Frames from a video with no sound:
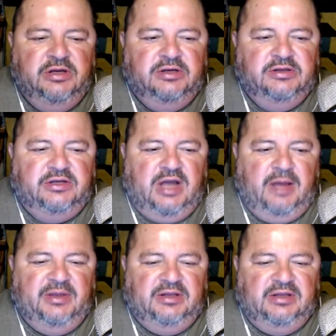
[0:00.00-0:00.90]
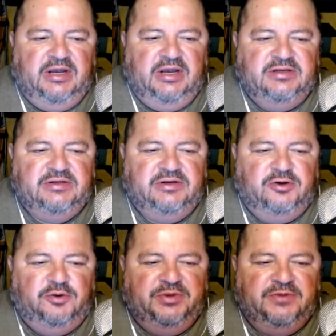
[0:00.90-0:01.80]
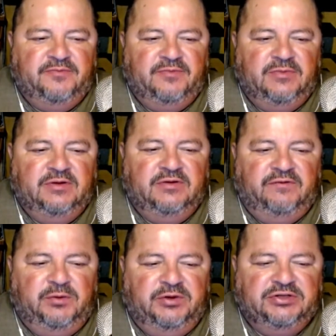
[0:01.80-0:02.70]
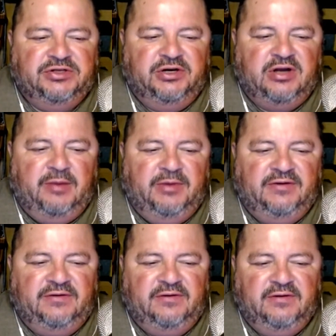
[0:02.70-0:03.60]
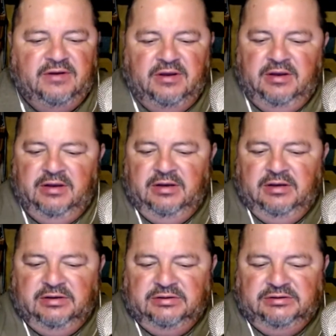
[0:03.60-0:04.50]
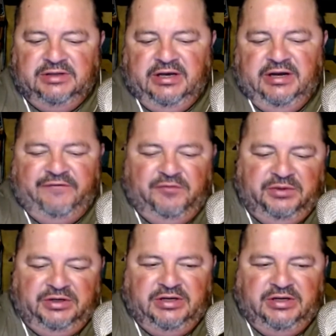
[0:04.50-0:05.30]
The comment lines are open. So if you want to share comments, say hi to everybody.